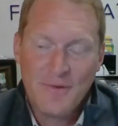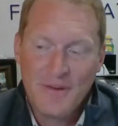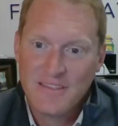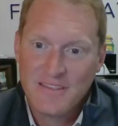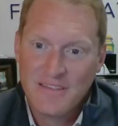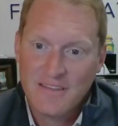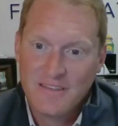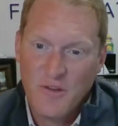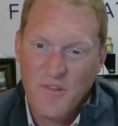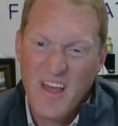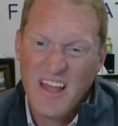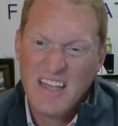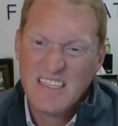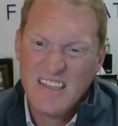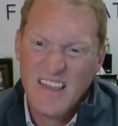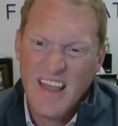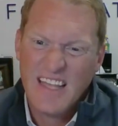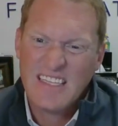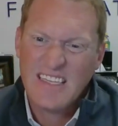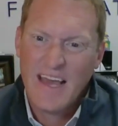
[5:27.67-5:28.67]
So
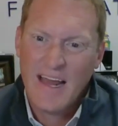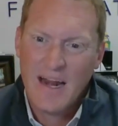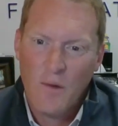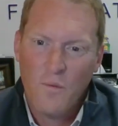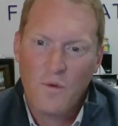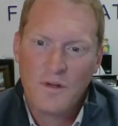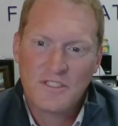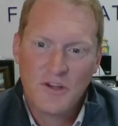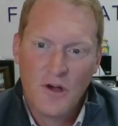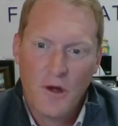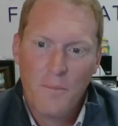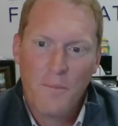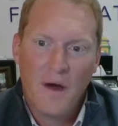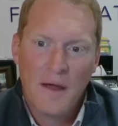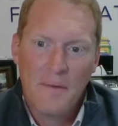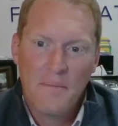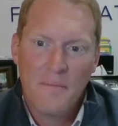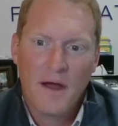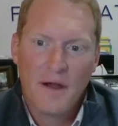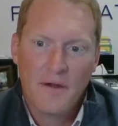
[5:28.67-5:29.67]
that's kind of what's on
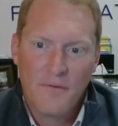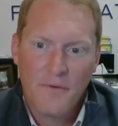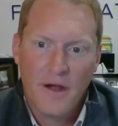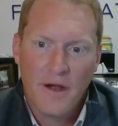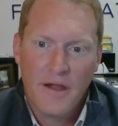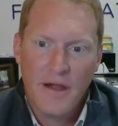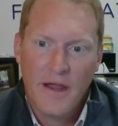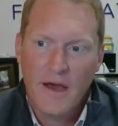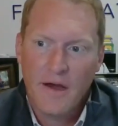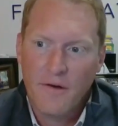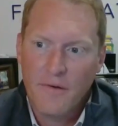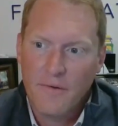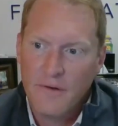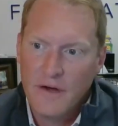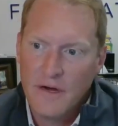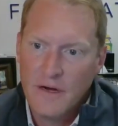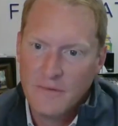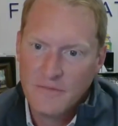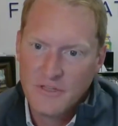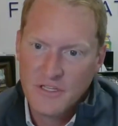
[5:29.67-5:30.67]
my mind right now,
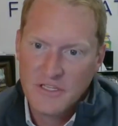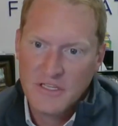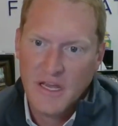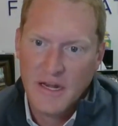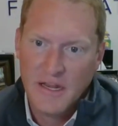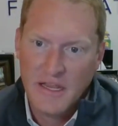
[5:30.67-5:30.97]
just